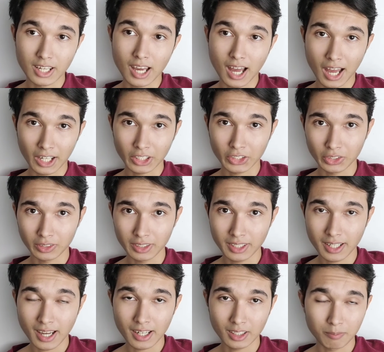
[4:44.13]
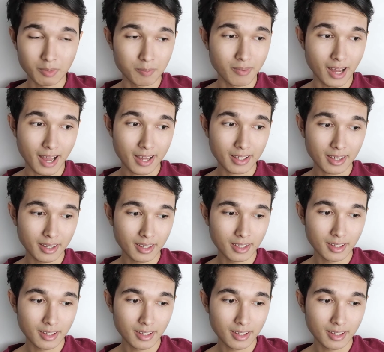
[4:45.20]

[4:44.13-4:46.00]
He actually added me back.